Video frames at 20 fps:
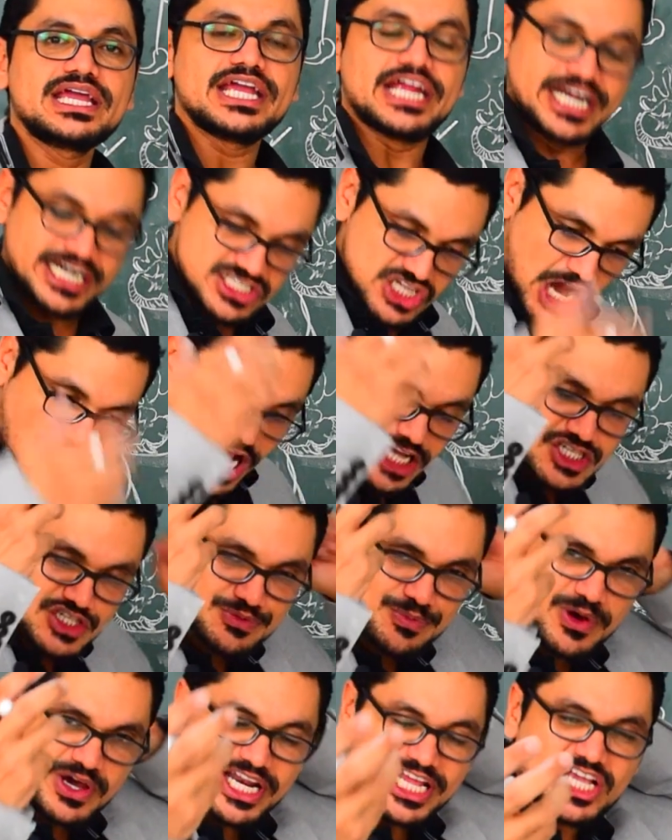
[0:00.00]
It is an
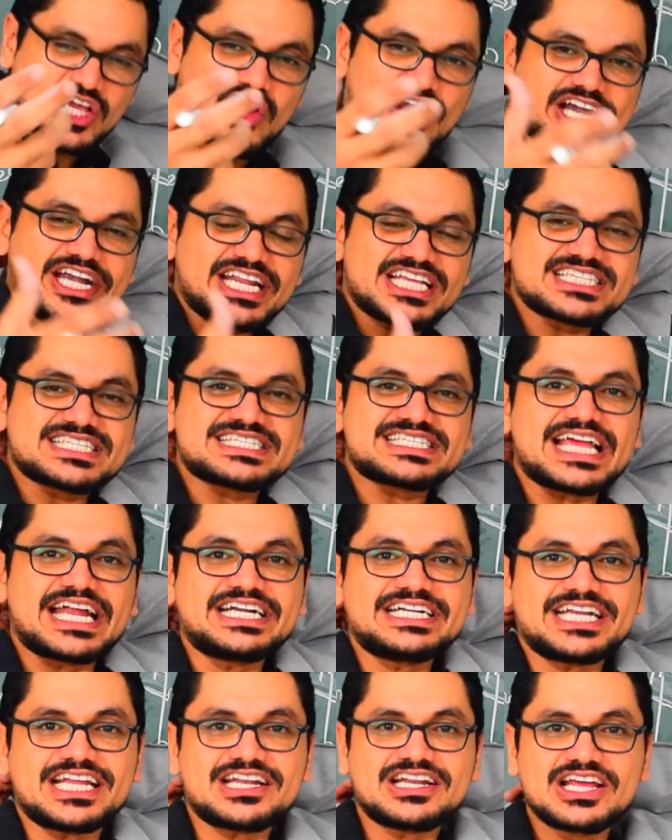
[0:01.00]
osmoregulatory
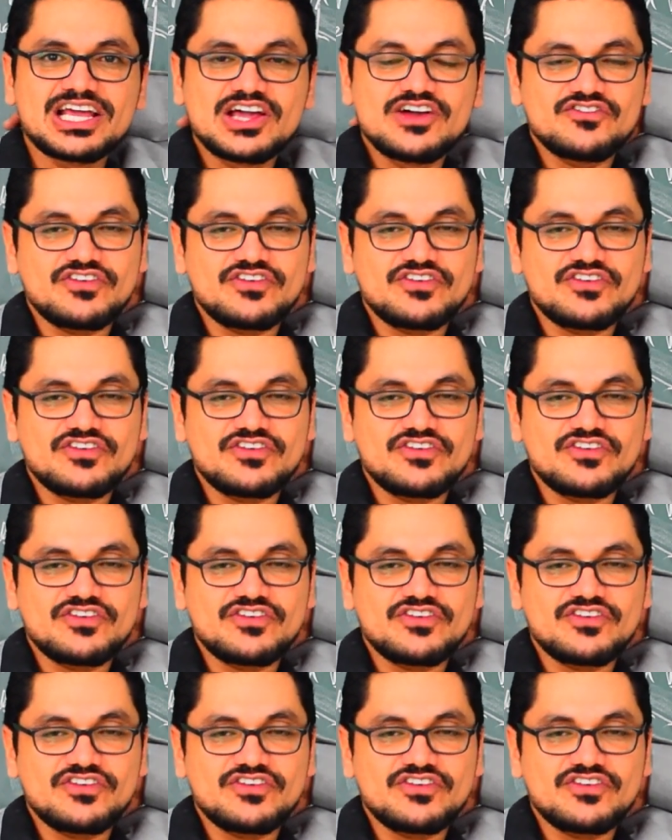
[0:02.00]
center.